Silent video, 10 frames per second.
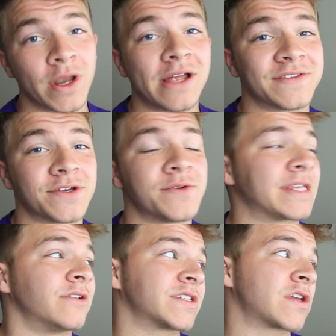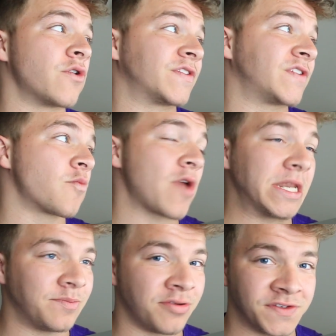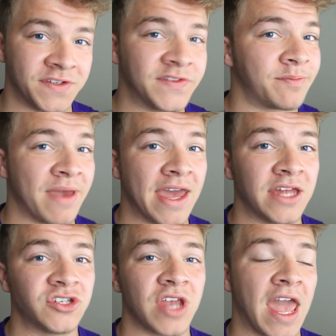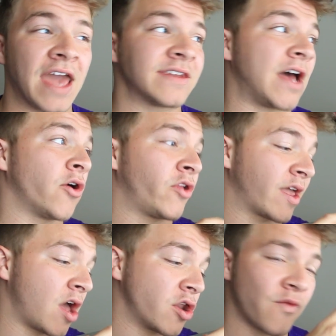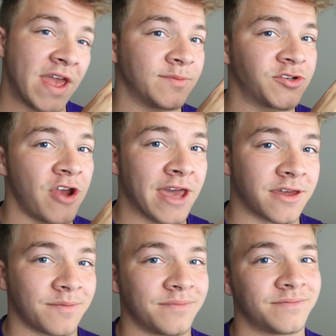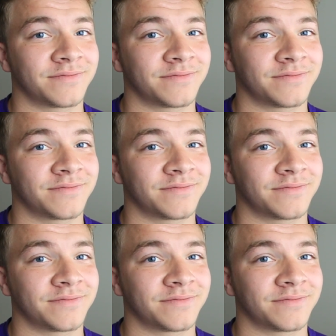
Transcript: What I'll do is I'll just go to some random person's page, and I'll click on a random track.